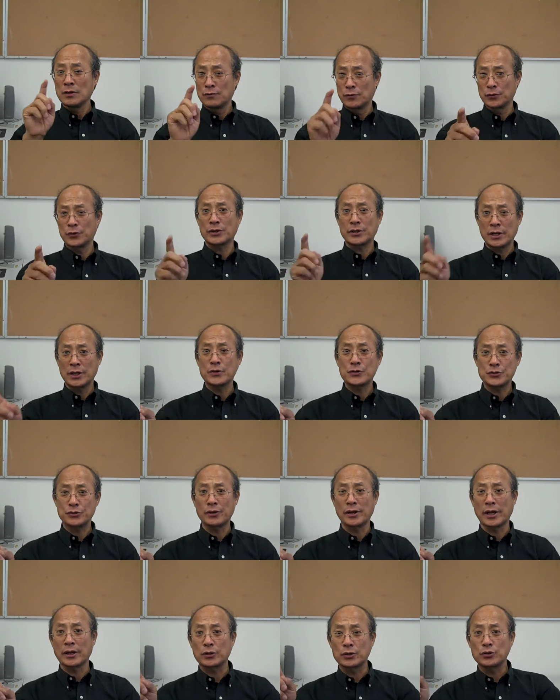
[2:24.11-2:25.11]
for the
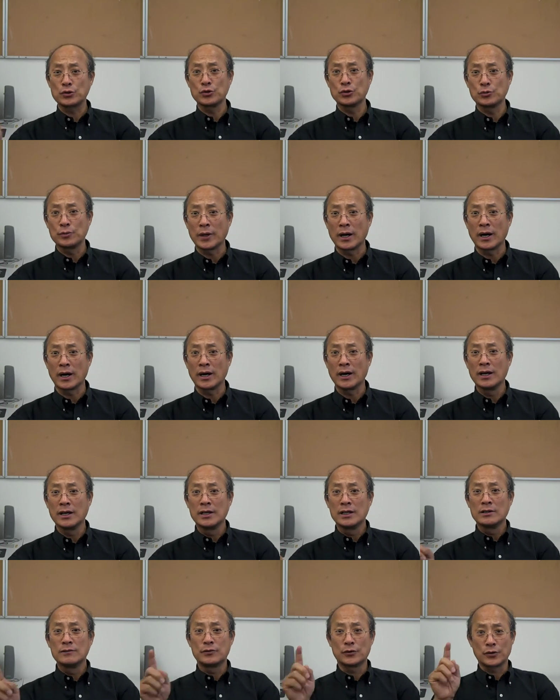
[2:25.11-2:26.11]
country like Cuba,
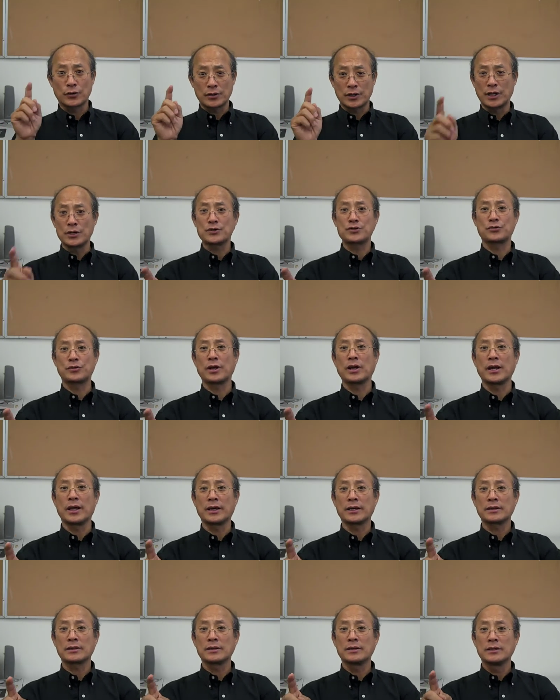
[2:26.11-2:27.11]
for the country
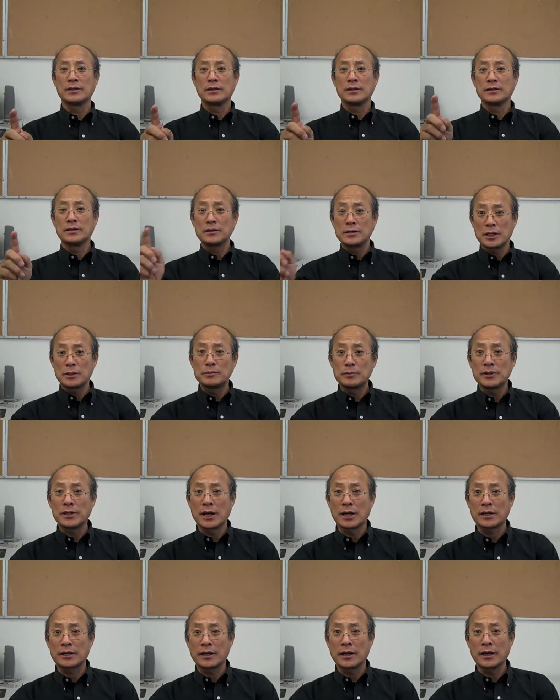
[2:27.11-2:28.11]
like the
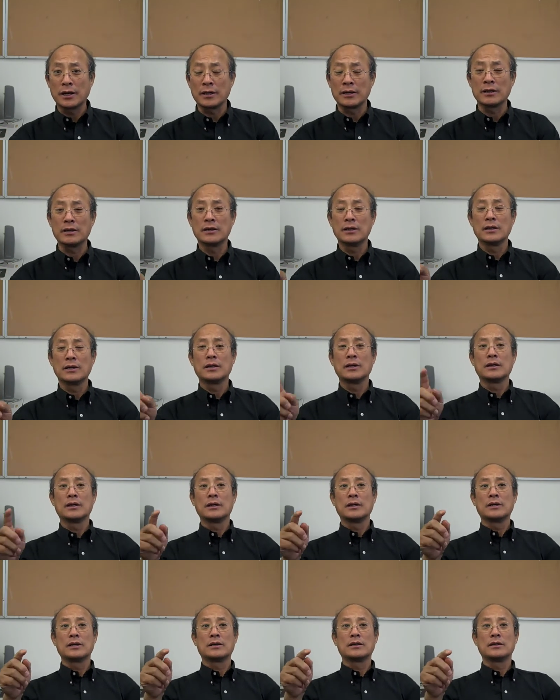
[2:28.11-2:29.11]
DPRK
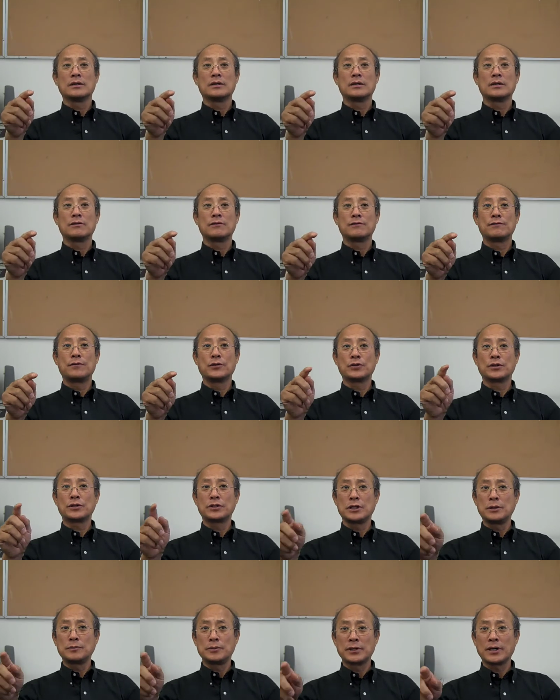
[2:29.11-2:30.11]
for the
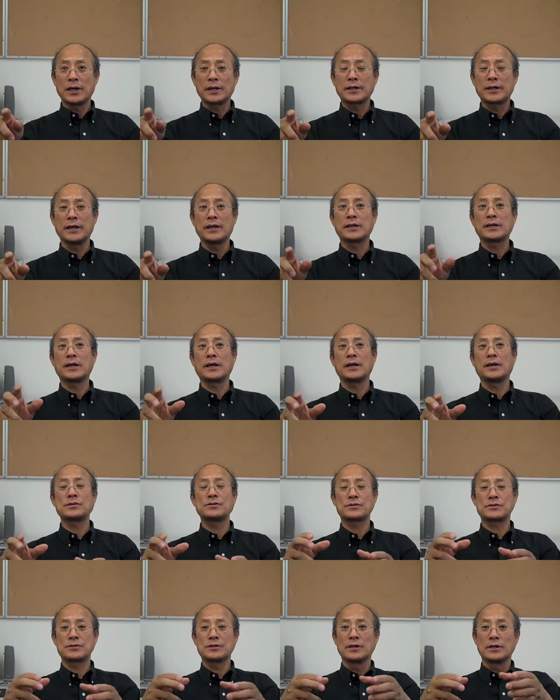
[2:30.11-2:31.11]
DPRK
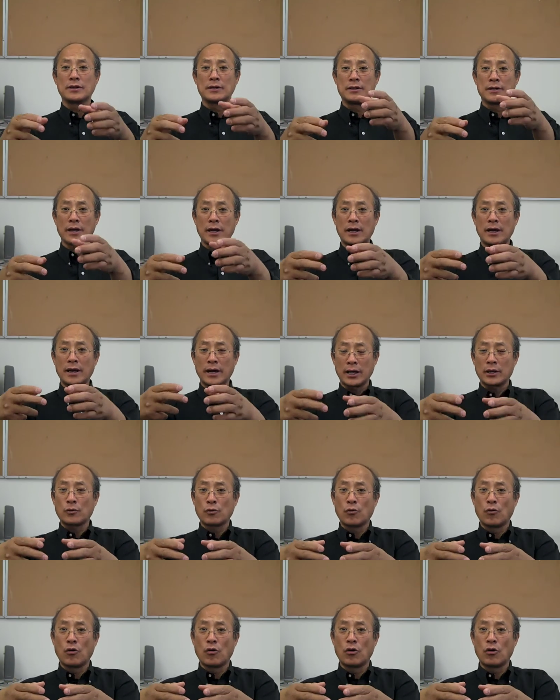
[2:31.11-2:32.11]
case, they are
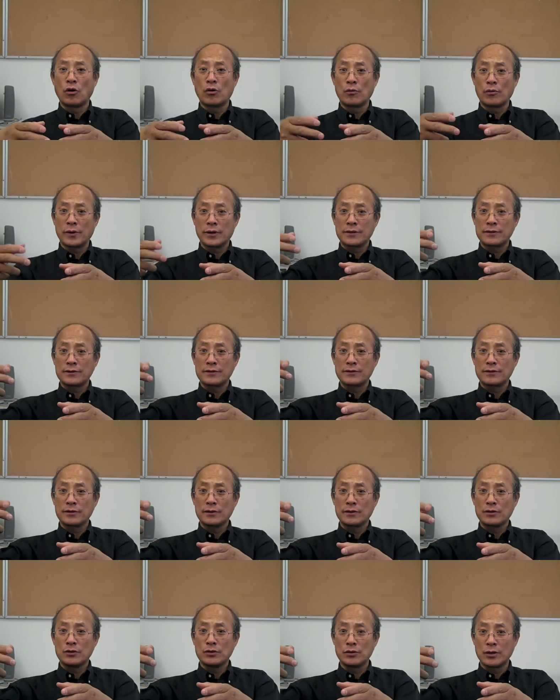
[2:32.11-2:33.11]
at war with
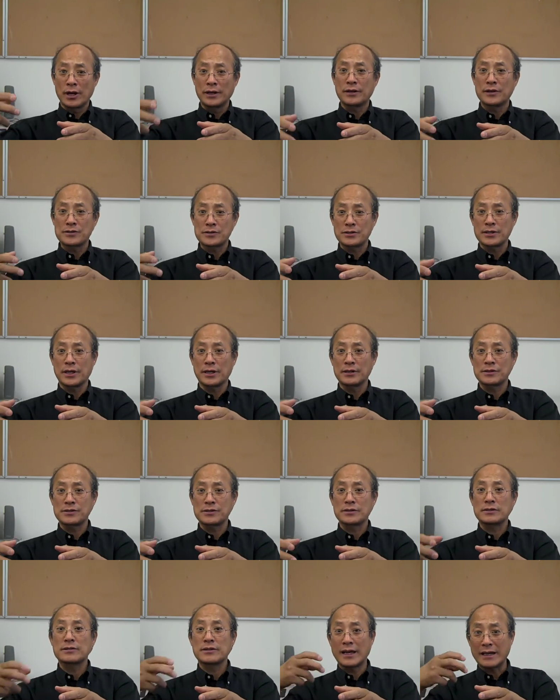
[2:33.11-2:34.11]
United
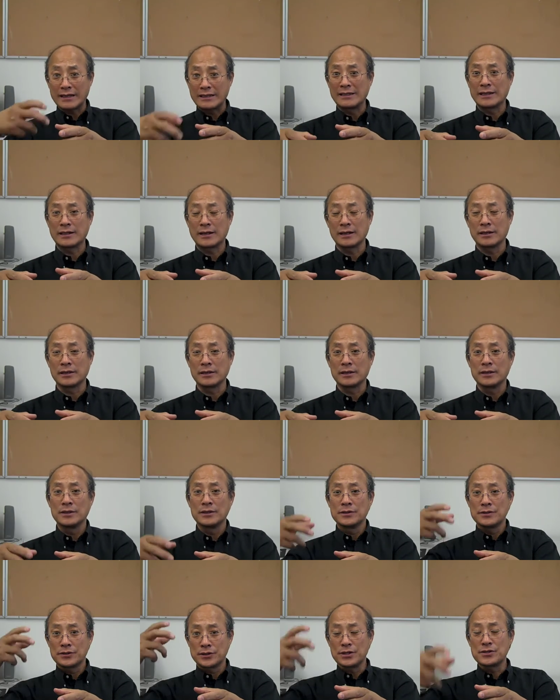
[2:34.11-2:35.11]
States, technically.
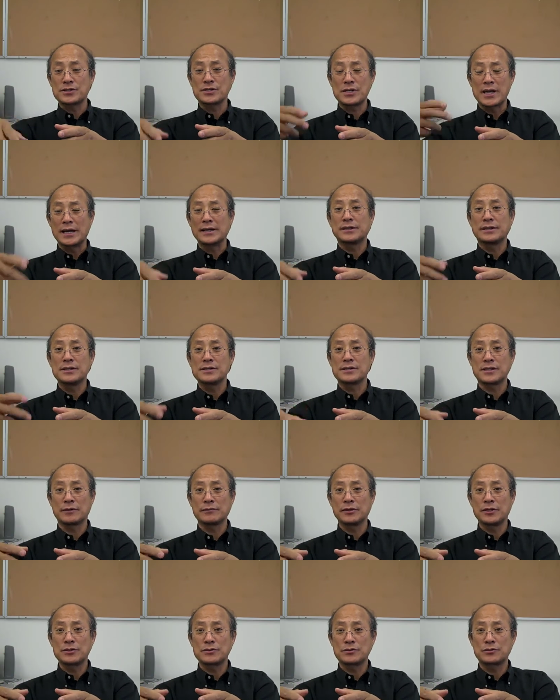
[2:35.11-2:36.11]
Since
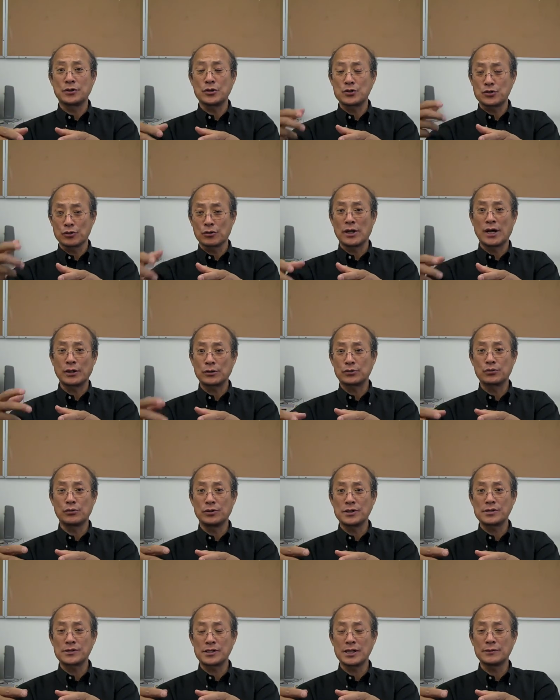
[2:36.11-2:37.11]
1973, July
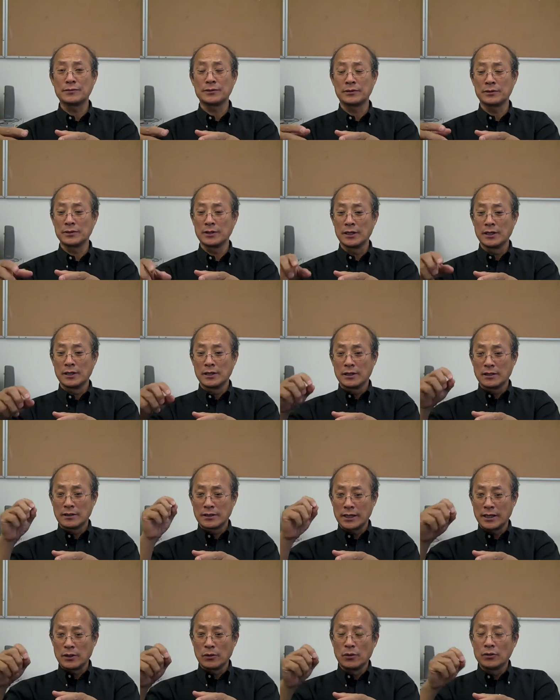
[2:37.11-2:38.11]
27,
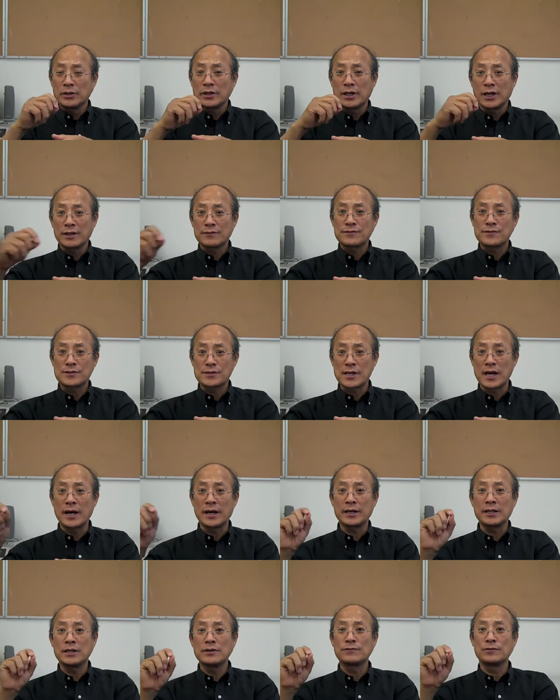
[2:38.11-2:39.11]
they only have
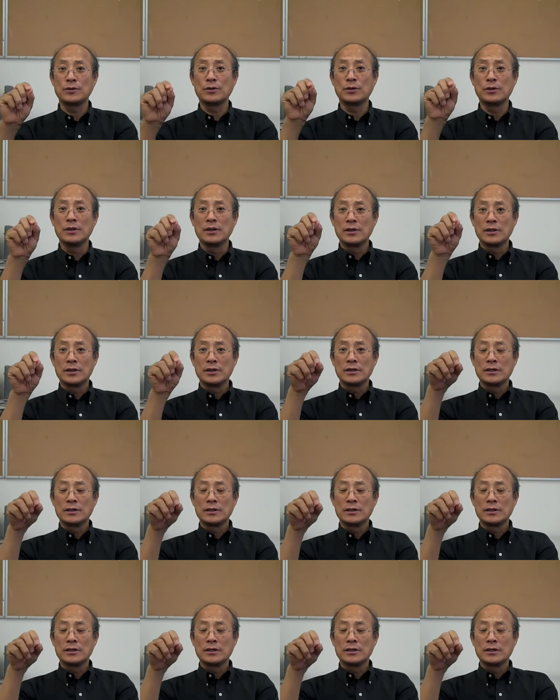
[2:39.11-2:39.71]
signed for